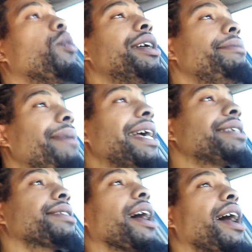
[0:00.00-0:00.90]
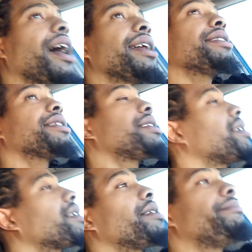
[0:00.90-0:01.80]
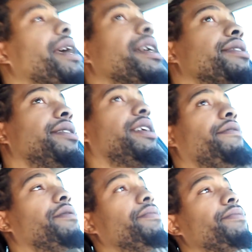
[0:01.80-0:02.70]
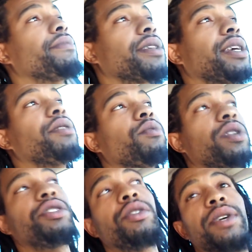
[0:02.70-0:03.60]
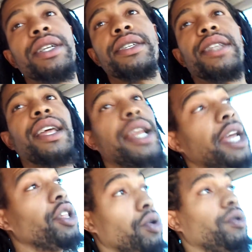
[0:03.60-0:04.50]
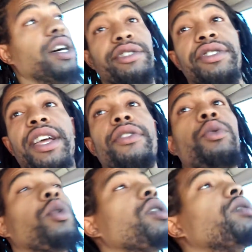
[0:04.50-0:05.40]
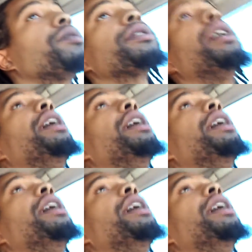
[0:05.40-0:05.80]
one man's God is another man's devil. And once you understand that, you'll understand the world.